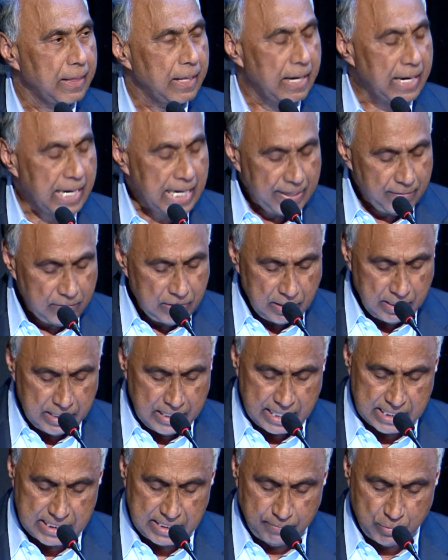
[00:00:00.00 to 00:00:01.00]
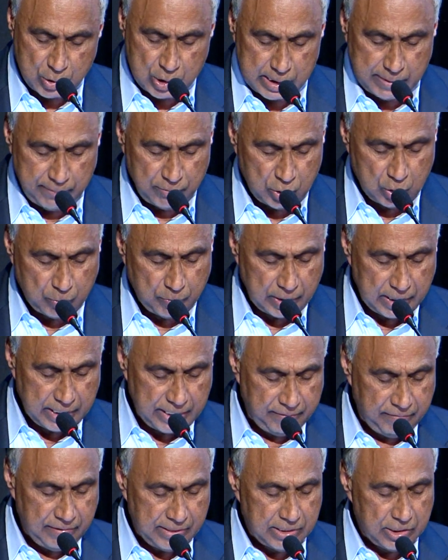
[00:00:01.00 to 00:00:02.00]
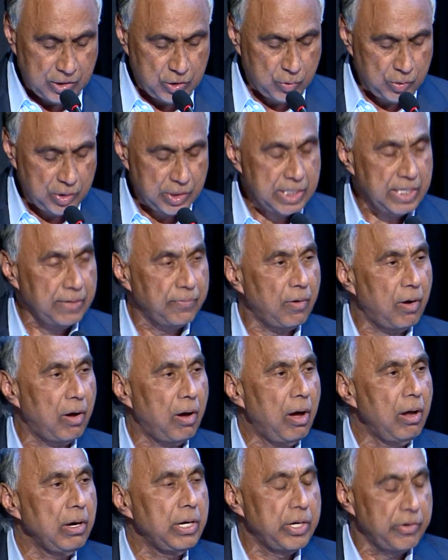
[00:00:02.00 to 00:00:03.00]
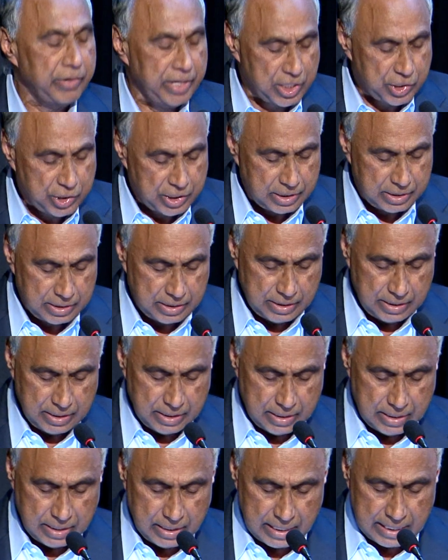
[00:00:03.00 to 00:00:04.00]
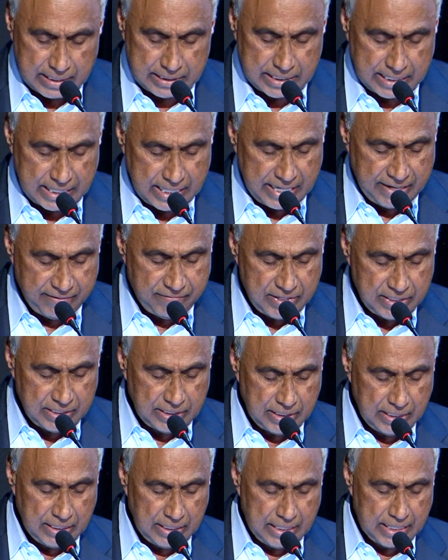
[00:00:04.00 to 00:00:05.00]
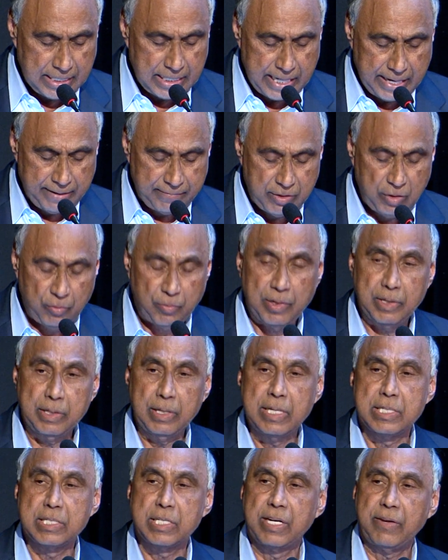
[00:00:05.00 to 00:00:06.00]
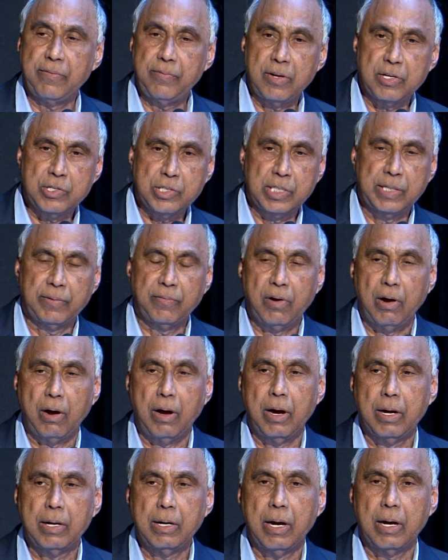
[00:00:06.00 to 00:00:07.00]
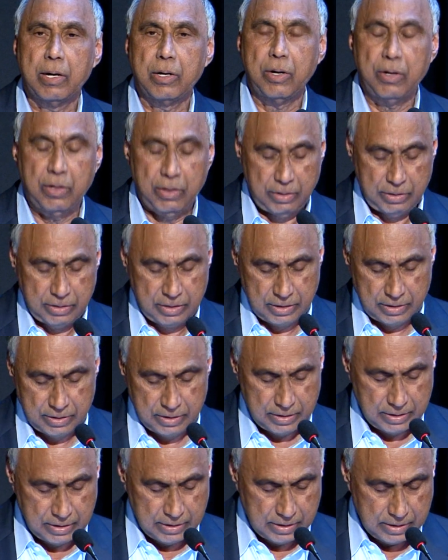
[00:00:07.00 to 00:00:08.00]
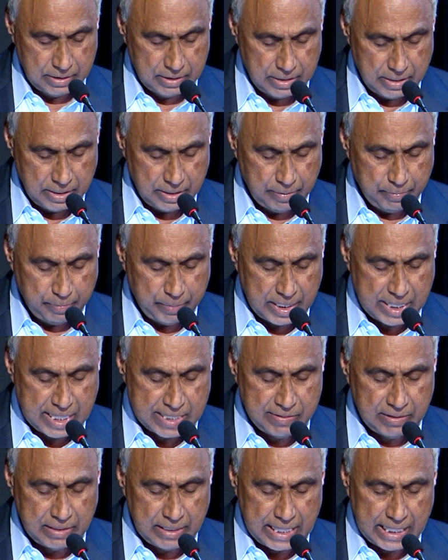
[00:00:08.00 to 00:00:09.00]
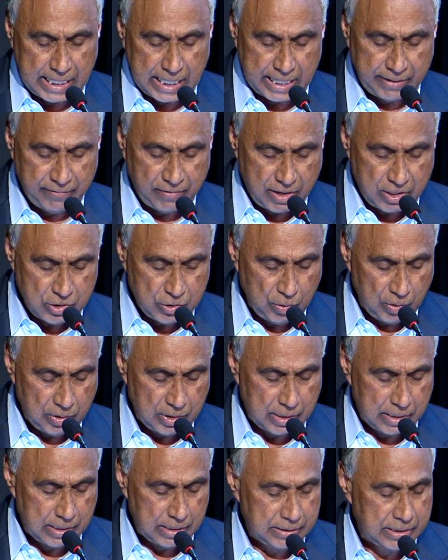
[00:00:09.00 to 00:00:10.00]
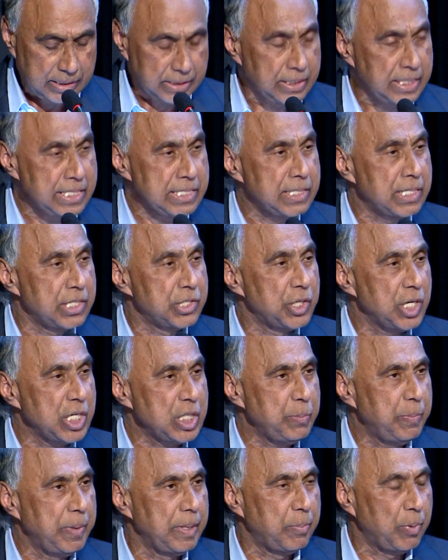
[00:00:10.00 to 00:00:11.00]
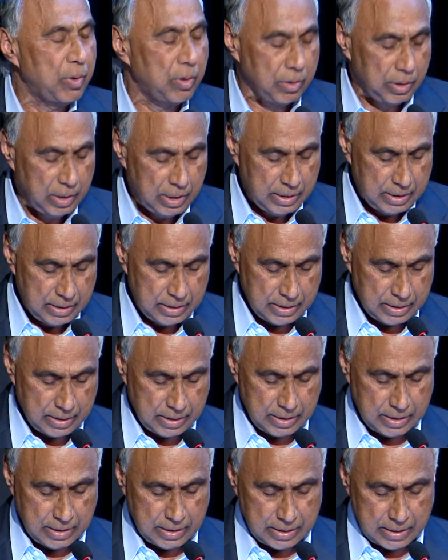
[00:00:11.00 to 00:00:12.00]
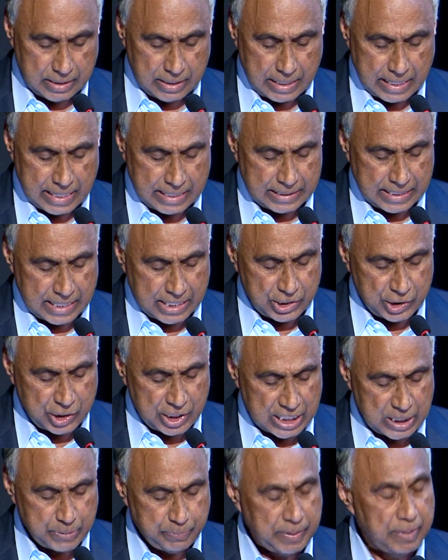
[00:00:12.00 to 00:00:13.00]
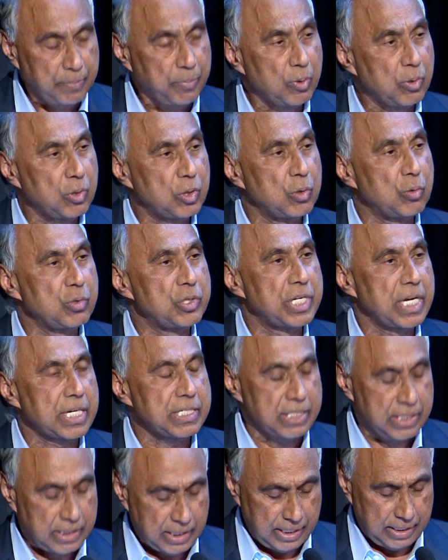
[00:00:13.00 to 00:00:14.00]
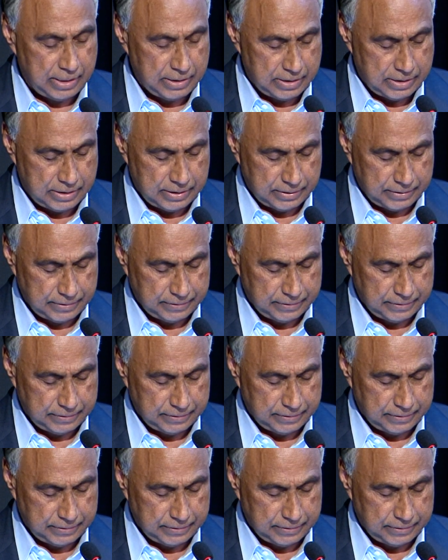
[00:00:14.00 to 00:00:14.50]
I have learned as a Muslim to believe in the unity of all creation and that everything and everyone is a reflection of God on earth. Because of that, I've also learned that these are the just people and that just people do just things.